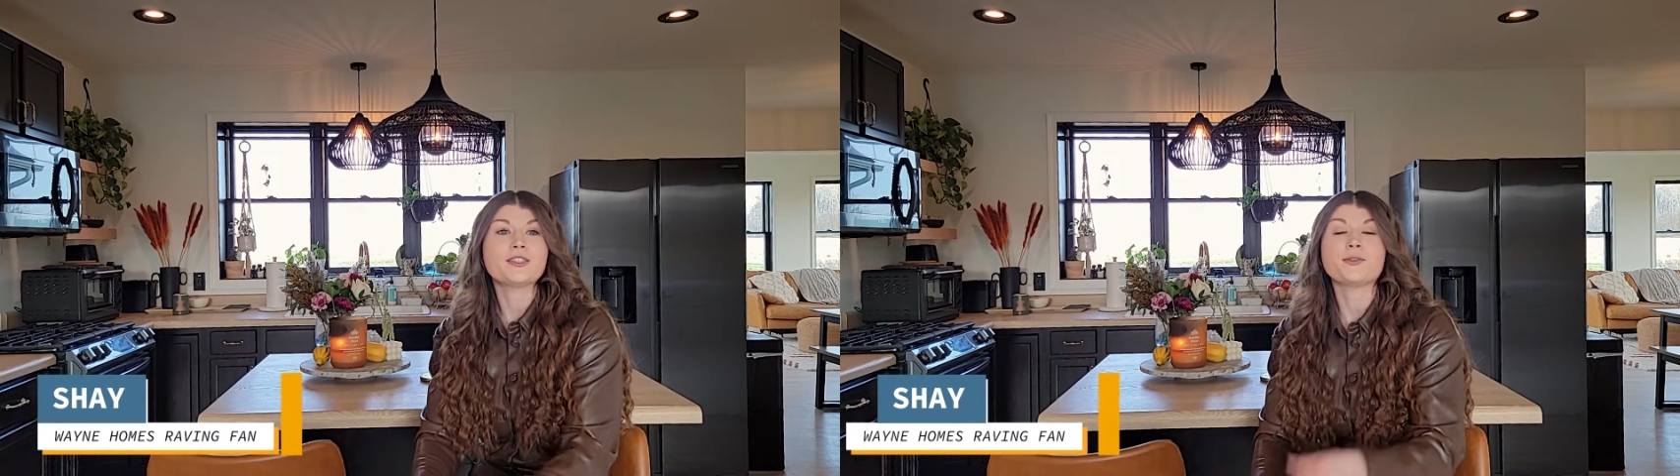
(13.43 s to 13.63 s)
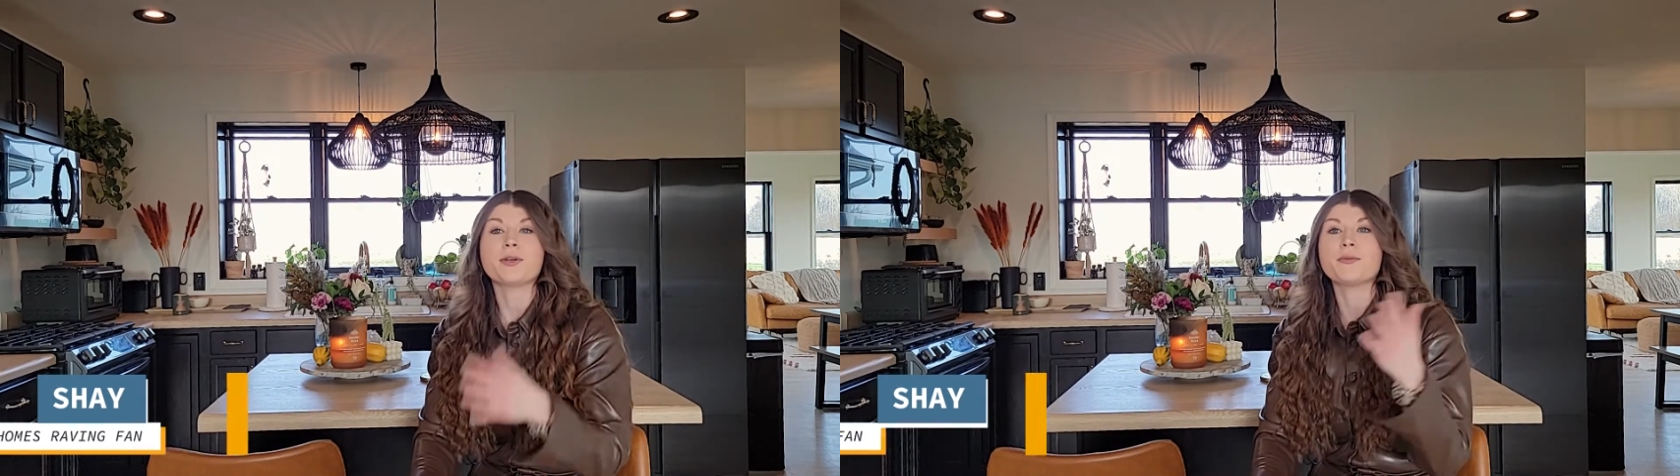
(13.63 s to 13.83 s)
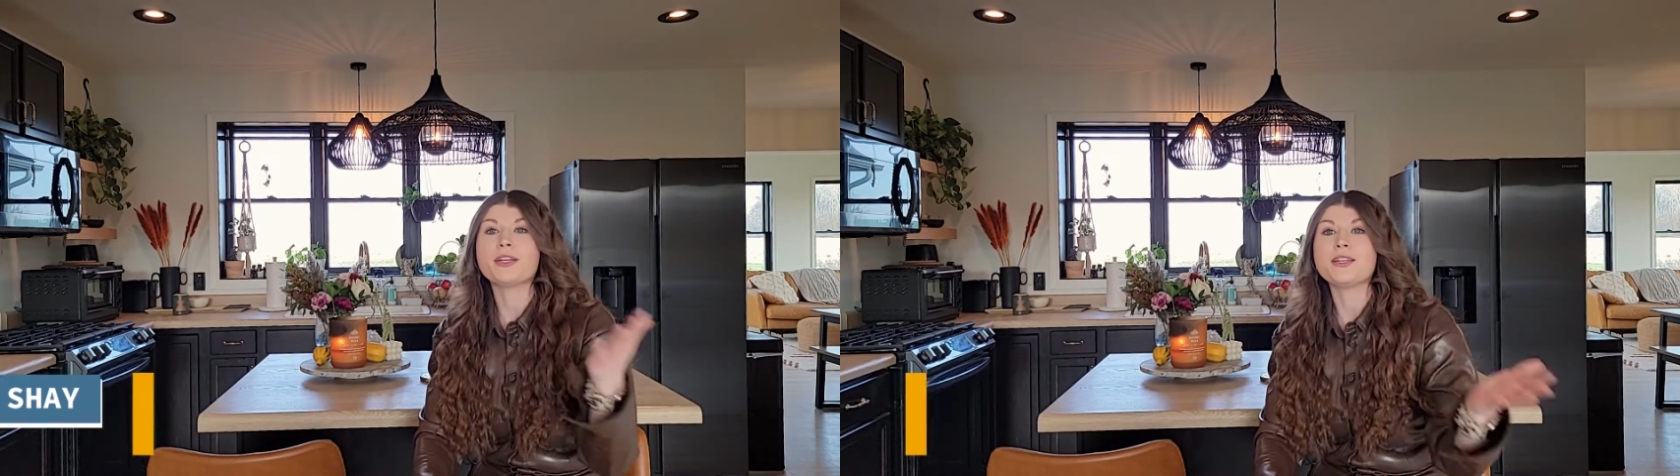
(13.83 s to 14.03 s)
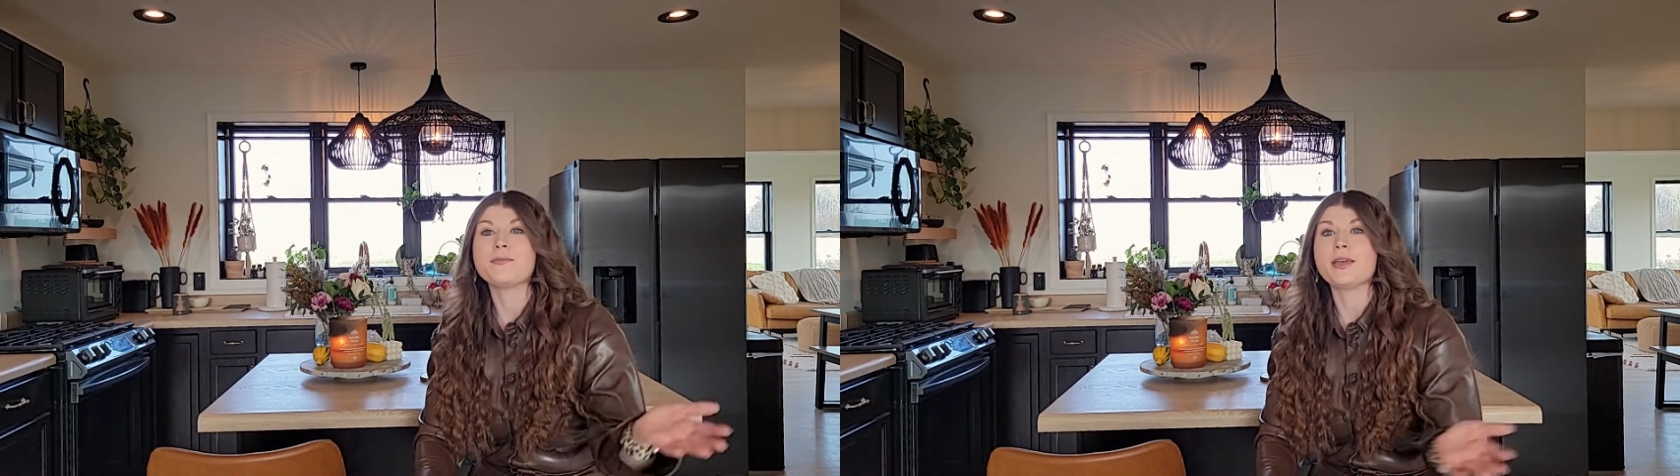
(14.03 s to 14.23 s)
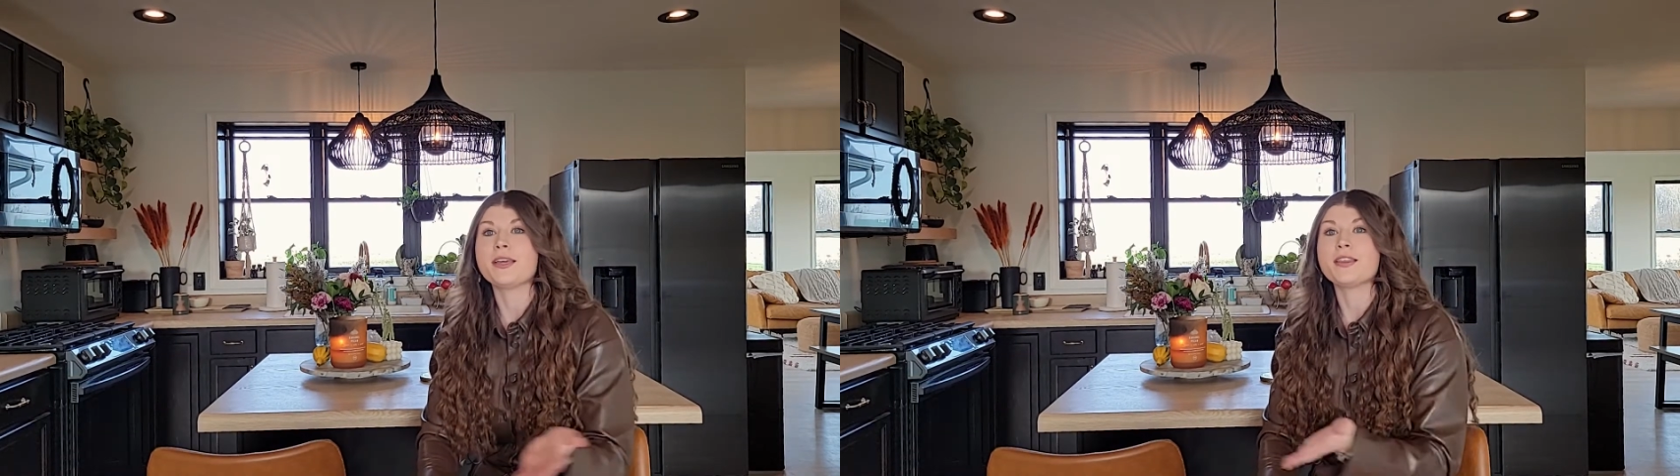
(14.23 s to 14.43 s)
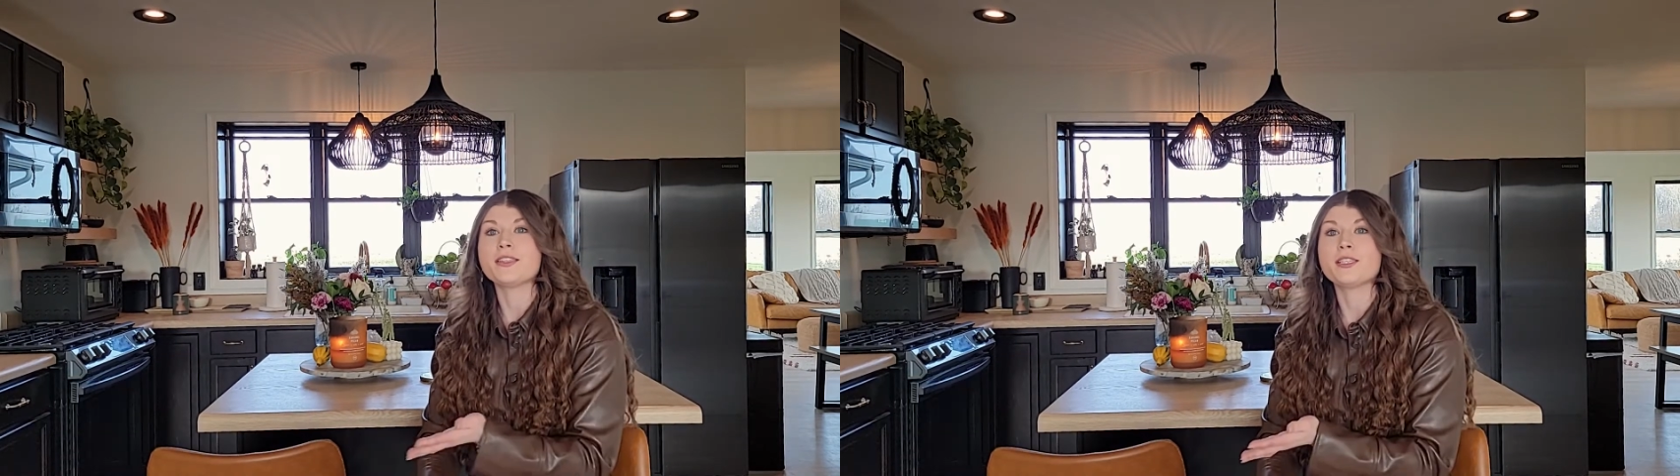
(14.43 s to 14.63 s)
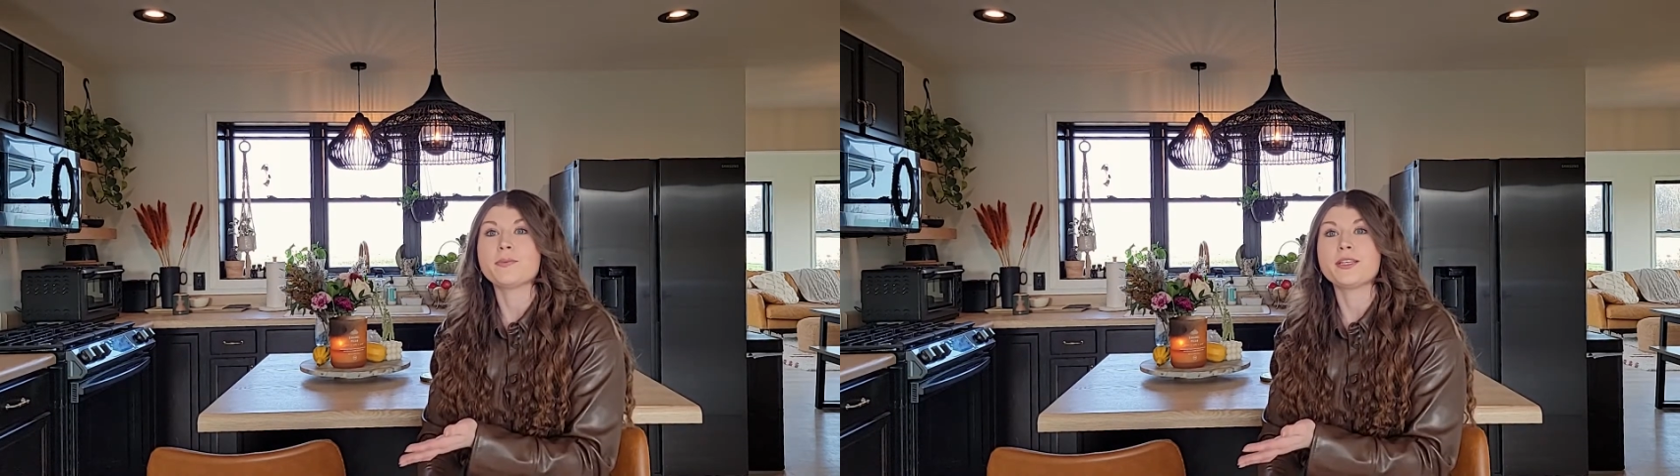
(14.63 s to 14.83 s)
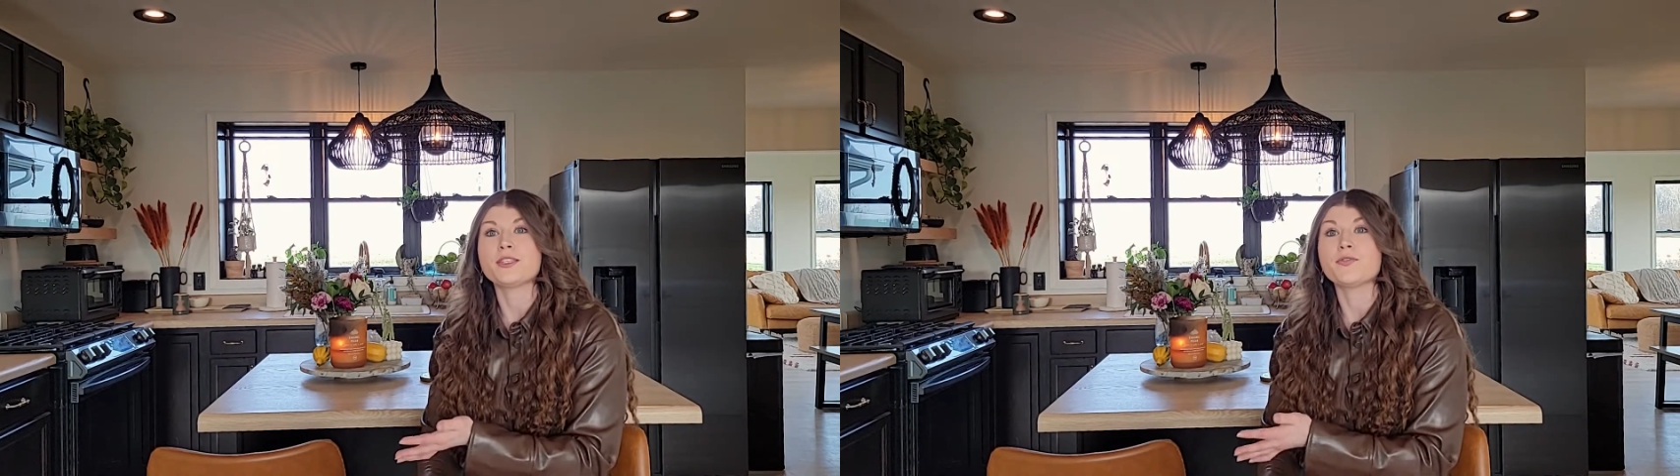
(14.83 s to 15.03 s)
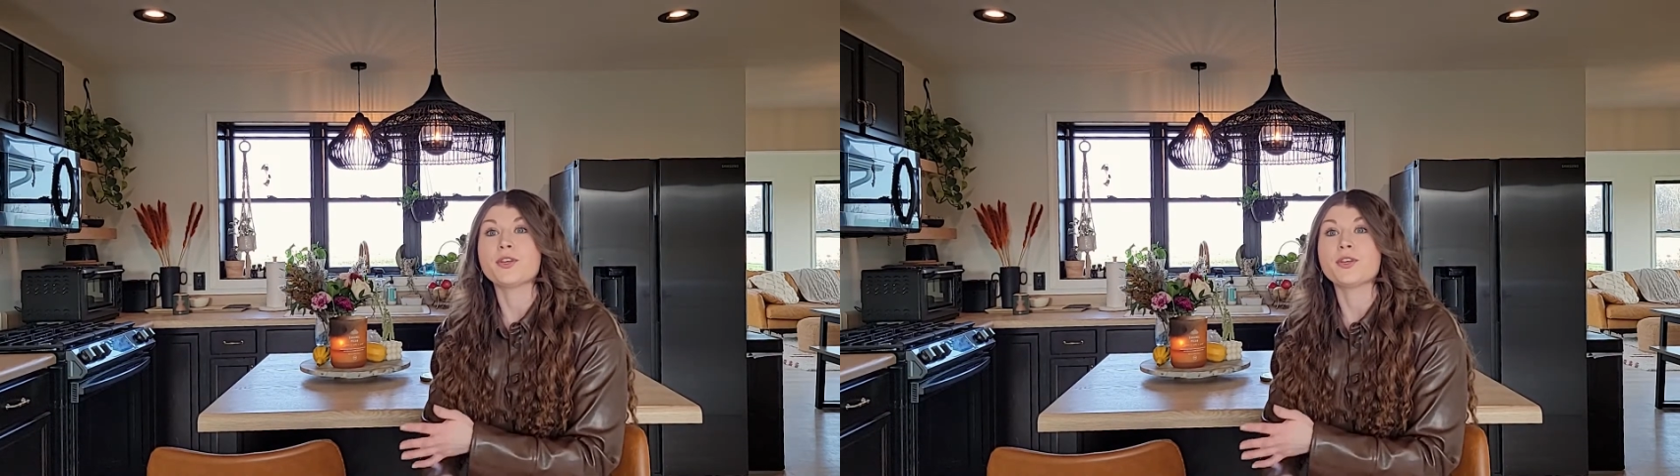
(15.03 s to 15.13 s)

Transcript: So we wanted to make the space